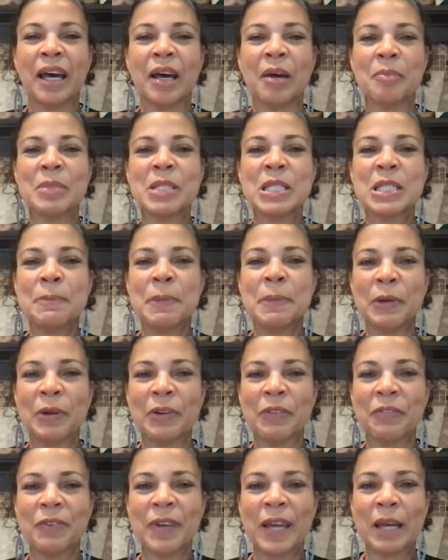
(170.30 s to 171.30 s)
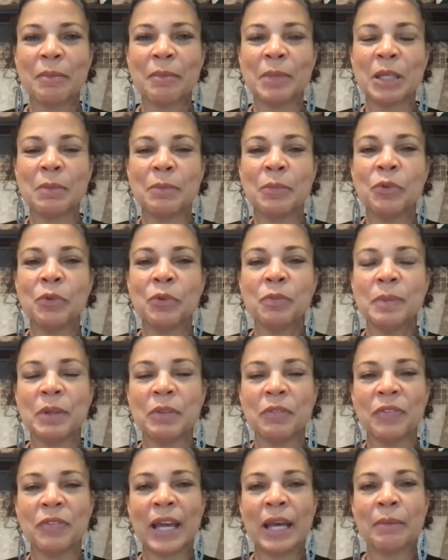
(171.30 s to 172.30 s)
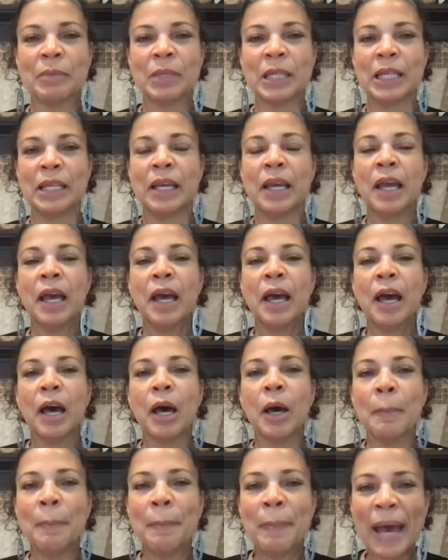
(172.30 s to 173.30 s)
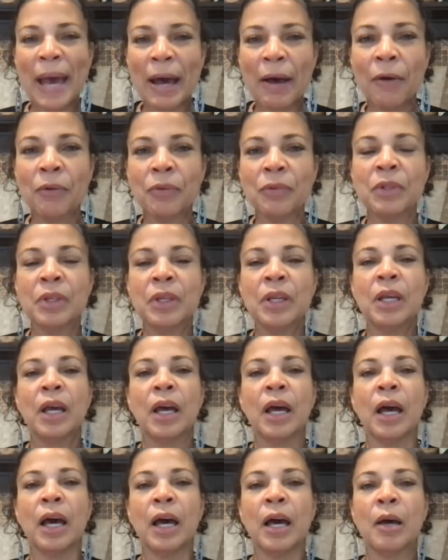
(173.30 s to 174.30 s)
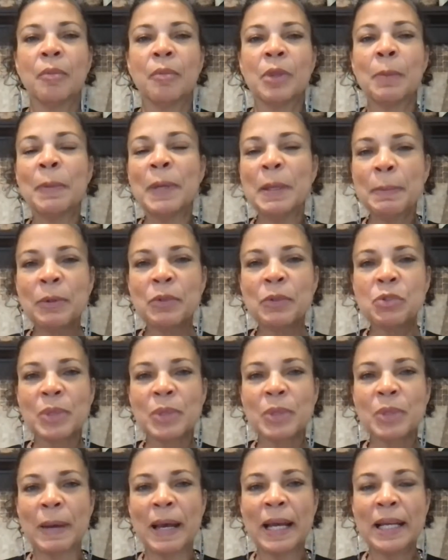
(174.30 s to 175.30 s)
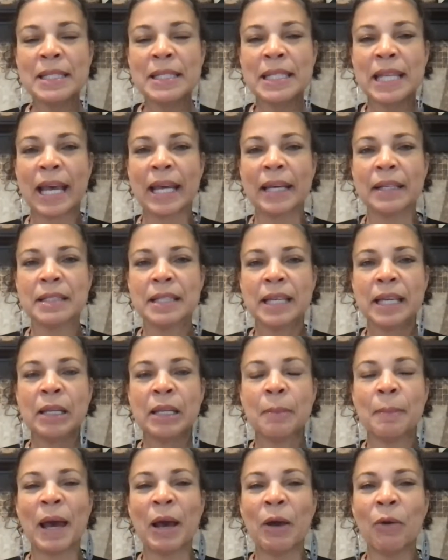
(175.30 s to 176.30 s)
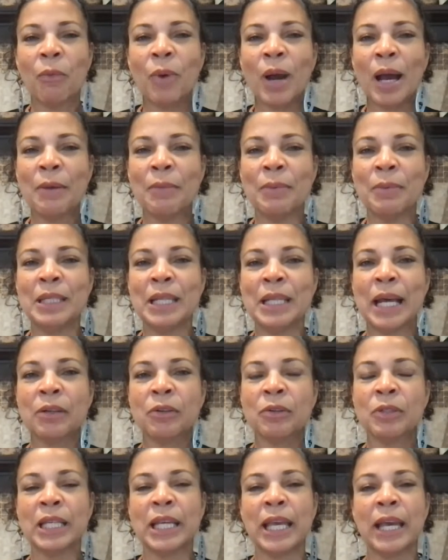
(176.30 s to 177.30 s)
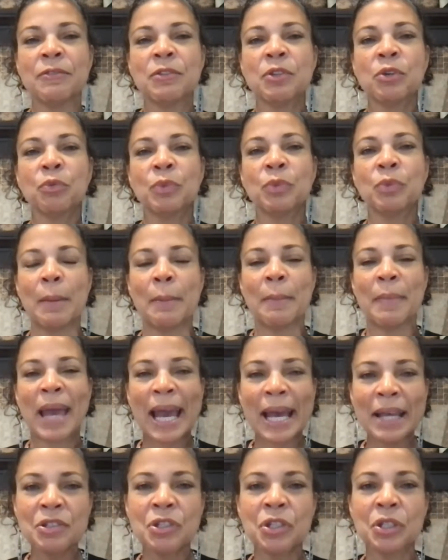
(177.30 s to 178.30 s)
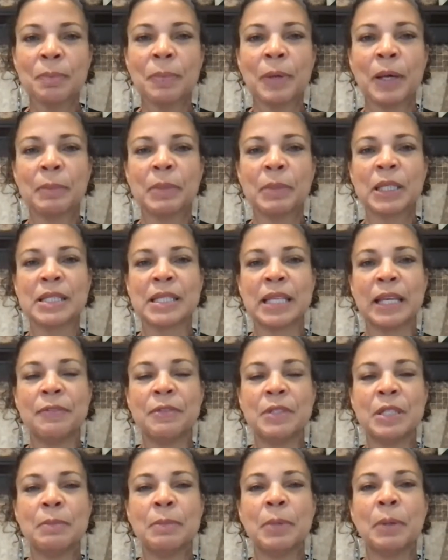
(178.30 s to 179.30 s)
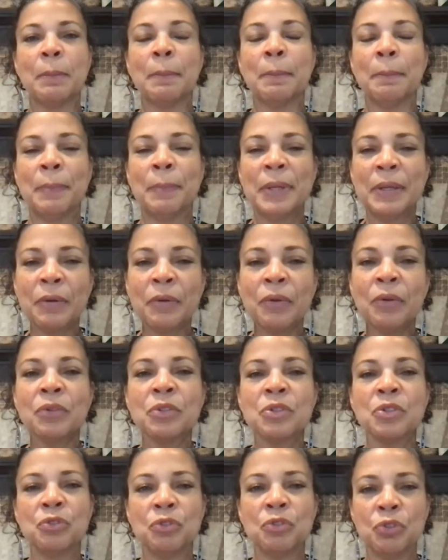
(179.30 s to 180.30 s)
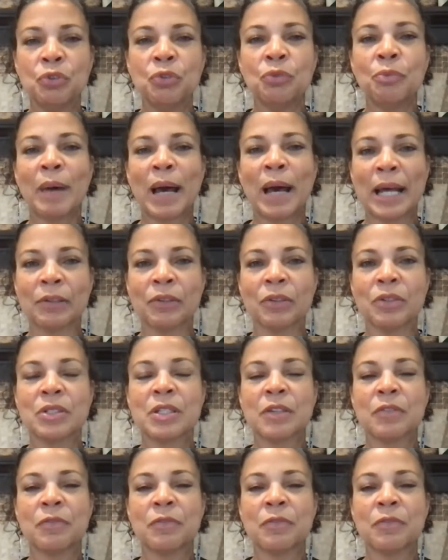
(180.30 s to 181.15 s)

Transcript: spirit family, movement family, about the People's Response Act and about why we not only have to reimagine public safety, but build new models of